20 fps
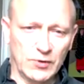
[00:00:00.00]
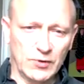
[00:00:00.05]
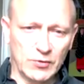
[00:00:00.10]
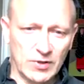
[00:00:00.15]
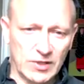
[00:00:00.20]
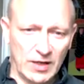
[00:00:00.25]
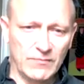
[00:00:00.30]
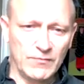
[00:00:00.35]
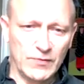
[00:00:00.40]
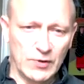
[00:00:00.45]
you
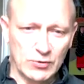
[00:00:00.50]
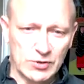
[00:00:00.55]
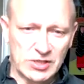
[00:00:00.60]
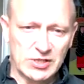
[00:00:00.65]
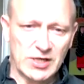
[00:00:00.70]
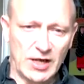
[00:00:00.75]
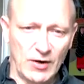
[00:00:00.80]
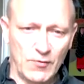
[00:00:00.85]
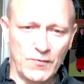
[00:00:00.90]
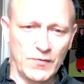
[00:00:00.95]
give
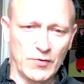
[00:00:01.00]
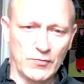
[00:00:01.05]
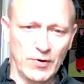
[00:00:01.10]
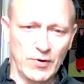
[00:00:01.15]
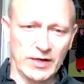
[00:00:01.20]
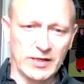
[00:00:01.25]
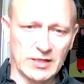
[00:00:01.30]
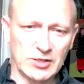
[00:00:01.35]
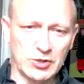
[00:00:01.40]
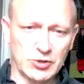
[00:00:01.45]
yourself a
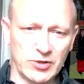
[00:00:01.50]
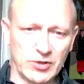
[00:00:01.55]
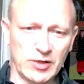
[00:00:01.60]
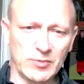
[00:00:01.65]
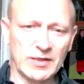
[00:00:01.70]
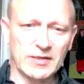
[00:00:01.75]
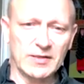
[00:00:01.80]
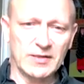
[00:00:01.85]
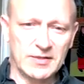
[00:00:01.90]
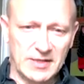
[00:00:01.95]
Reiki
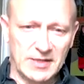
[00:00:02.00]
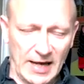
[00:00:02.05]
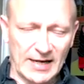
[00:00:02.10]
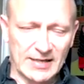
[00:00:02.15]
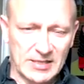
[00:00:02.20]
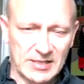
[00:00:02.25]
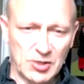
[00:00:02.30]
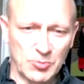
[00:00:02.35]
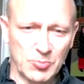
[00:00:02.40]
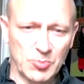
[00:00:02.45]
treatment.
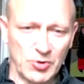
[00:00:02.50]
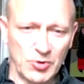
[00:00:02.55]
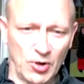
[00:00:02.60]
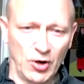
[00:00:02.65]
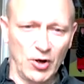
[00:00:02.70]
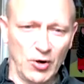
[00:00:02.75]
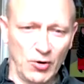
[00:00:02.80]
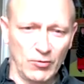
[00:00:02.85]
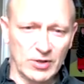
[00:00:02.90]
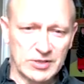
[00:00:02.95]
That's the
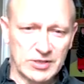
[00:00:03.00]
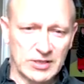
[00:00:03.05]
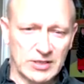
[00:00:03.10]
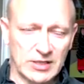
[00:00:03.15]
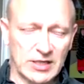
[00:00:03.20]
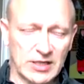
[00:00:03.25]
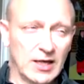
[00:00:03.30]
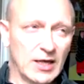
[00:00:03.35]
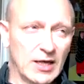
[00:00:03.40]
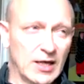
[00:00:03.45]

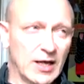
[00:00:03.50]
priority.